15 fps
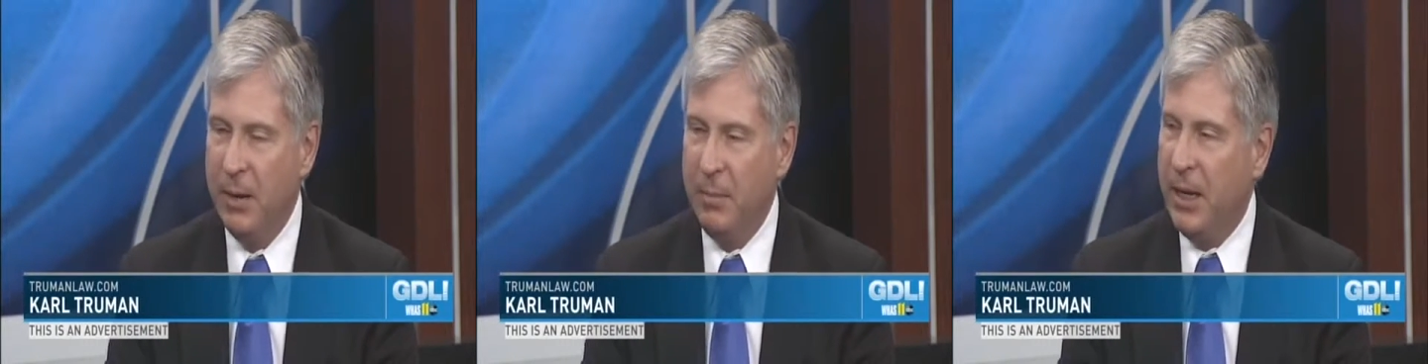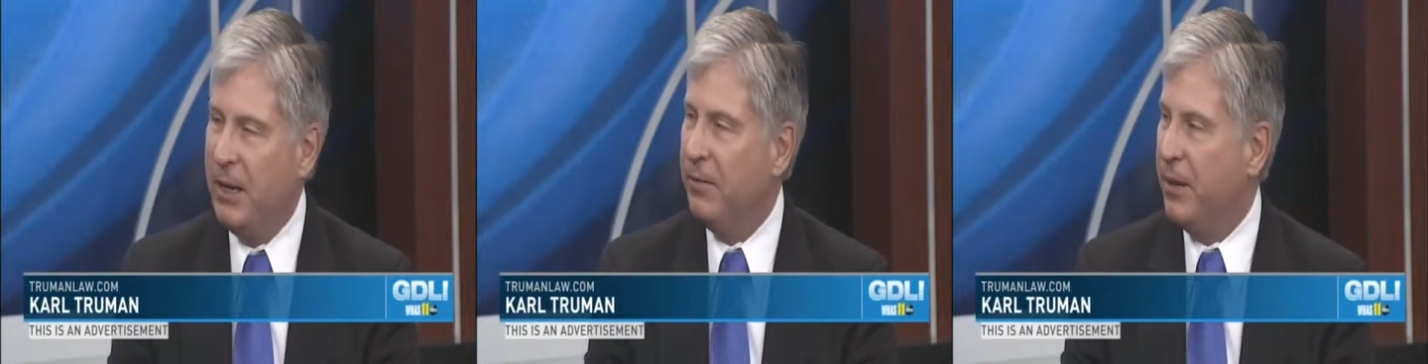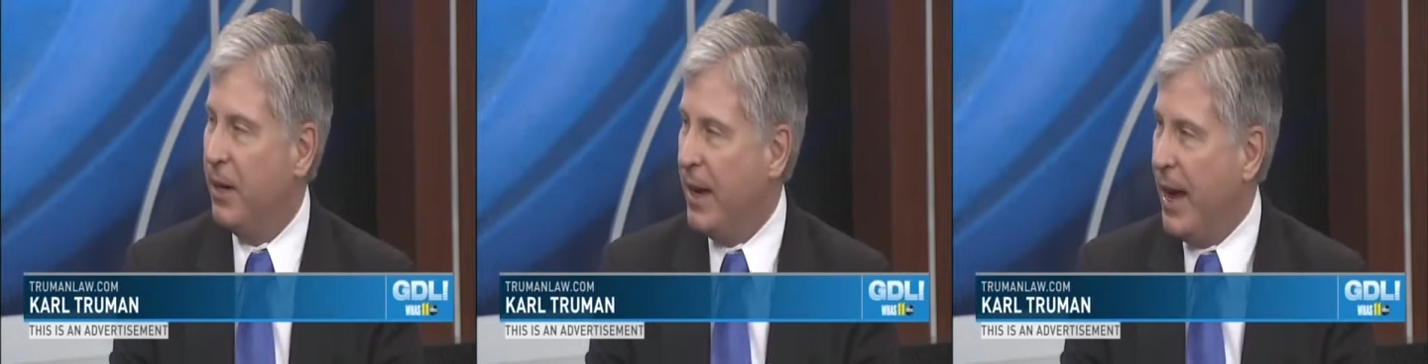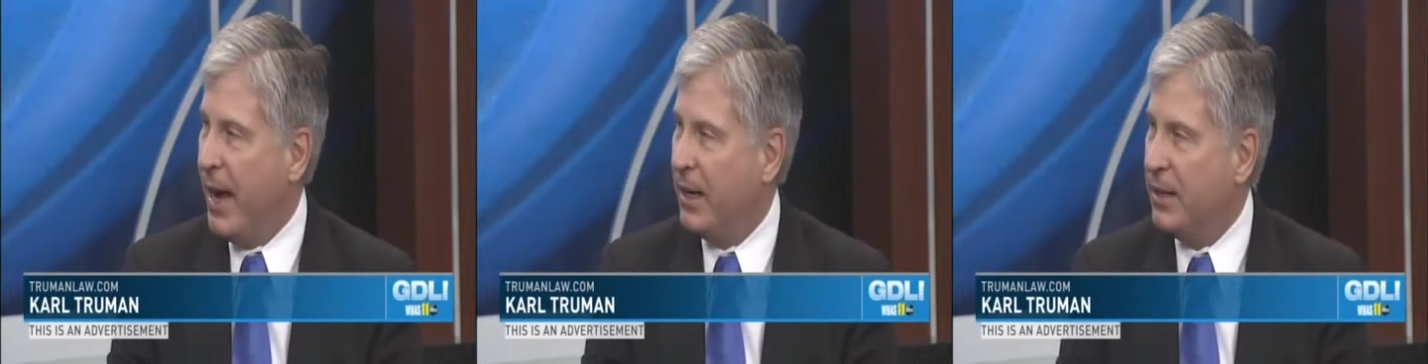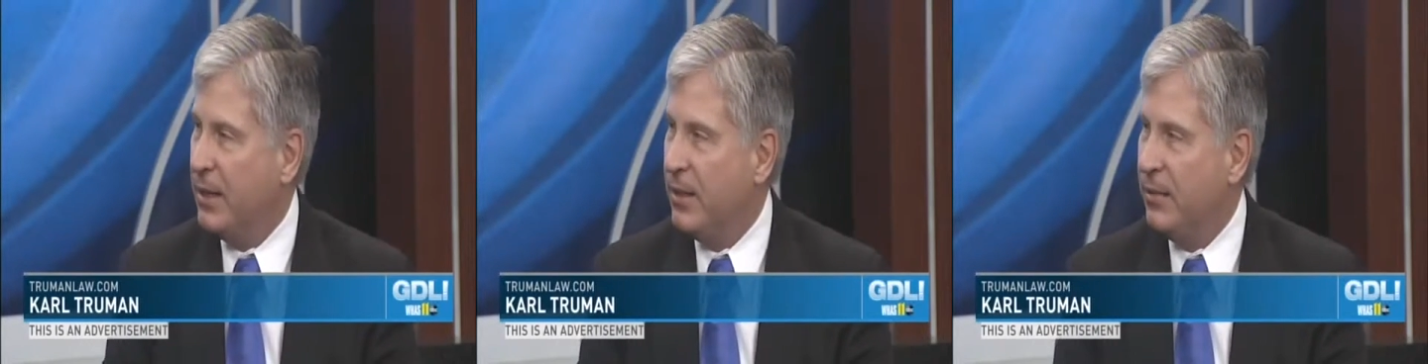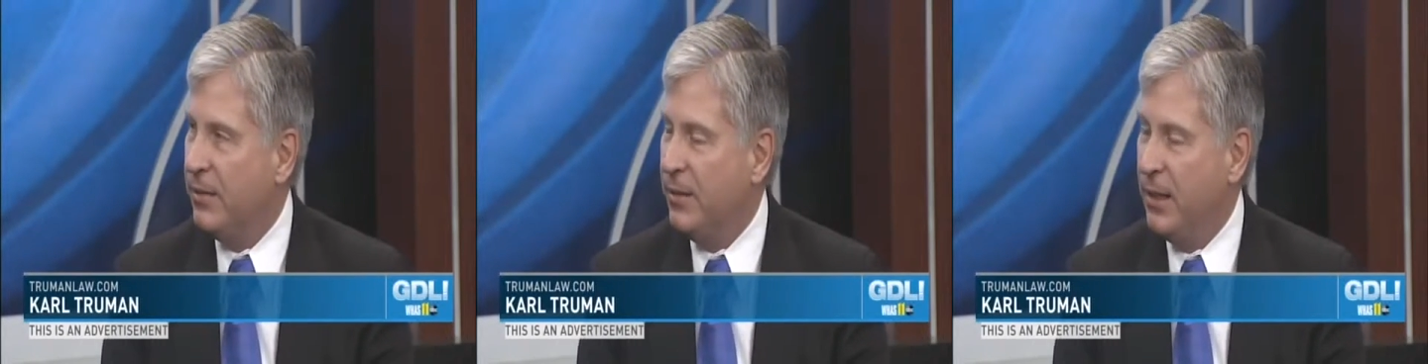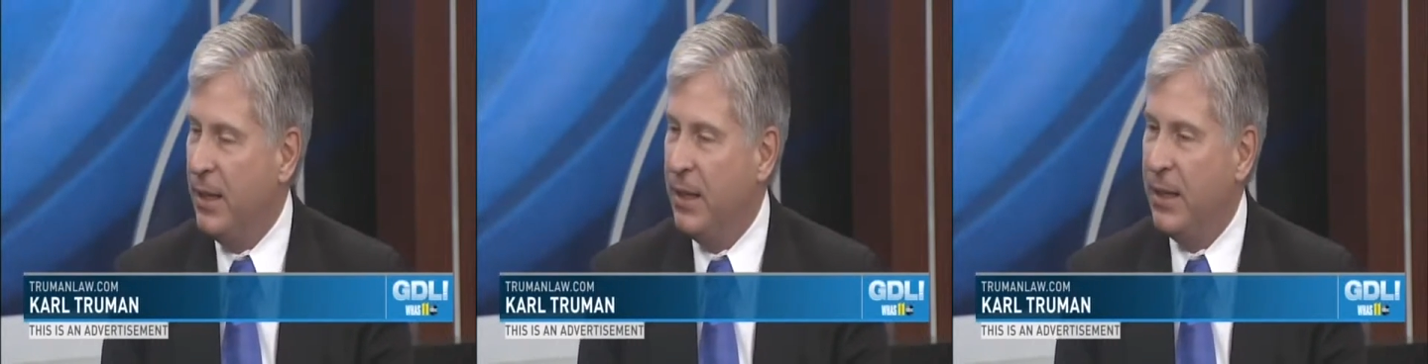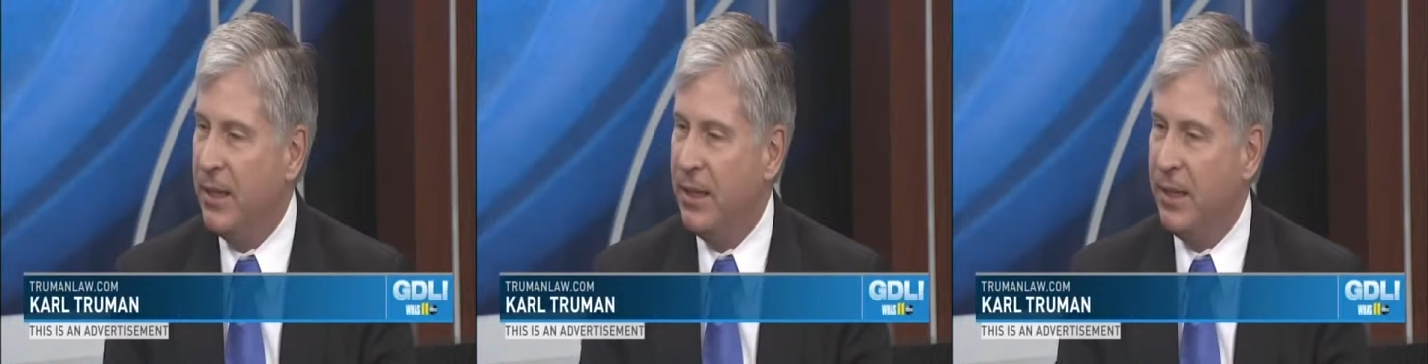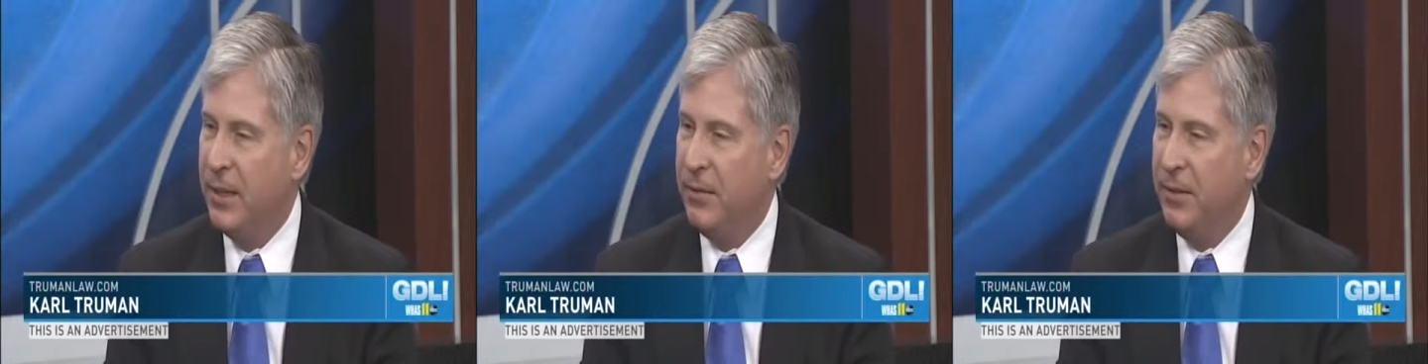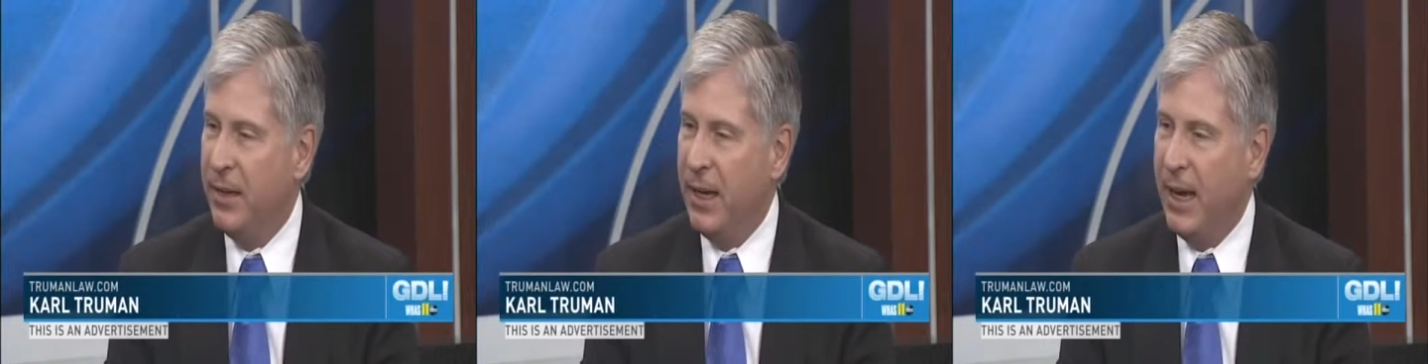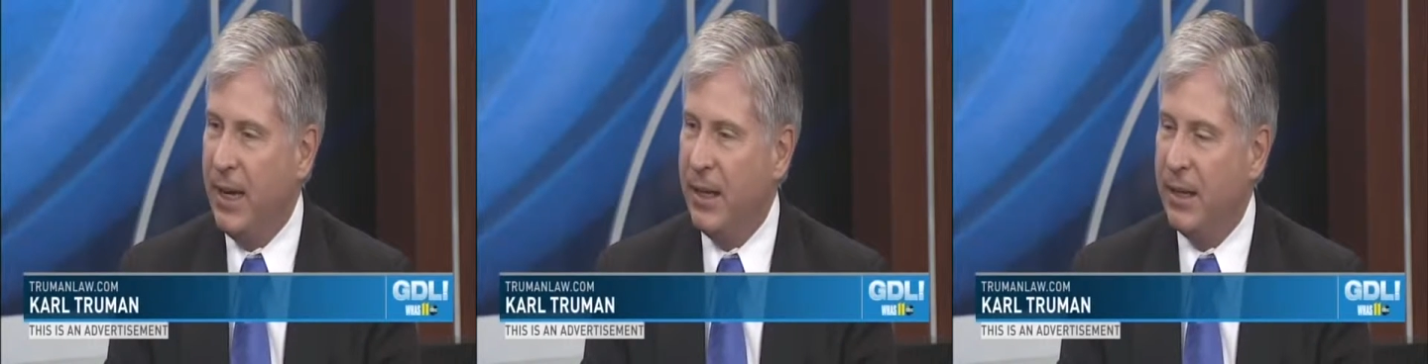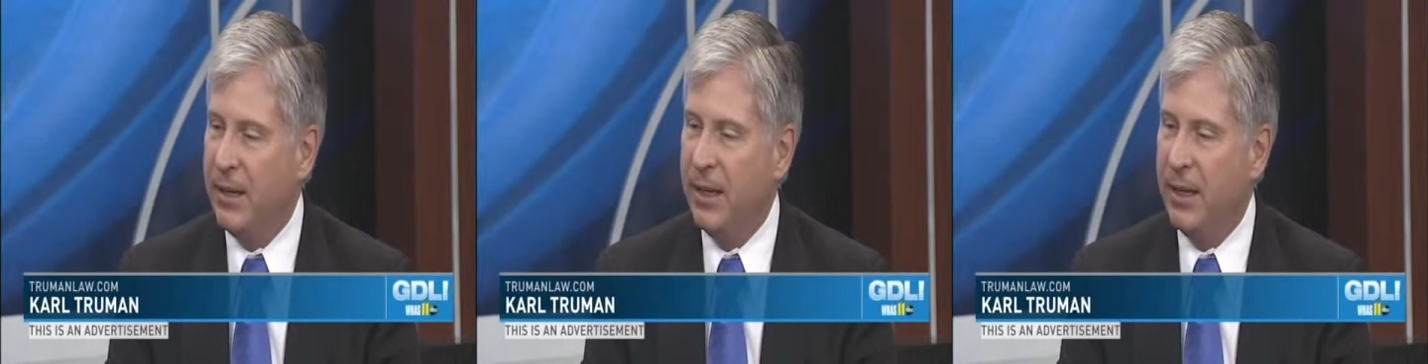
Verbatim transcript: being very active in the VA